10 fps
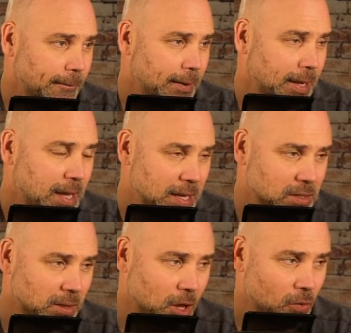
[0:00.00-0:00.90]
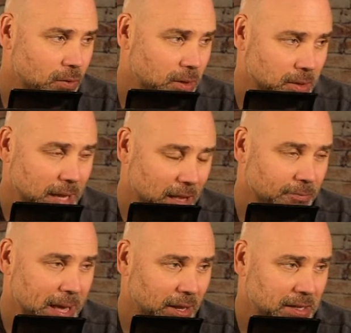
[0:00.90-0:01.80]
he has a Caleb
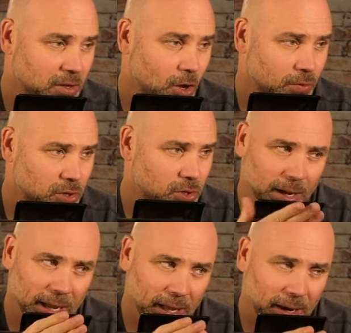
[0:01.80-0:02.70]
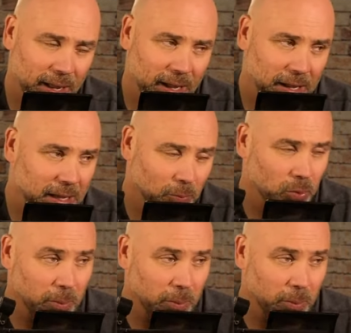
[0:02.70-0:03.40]
Battle has a COVID year, and it would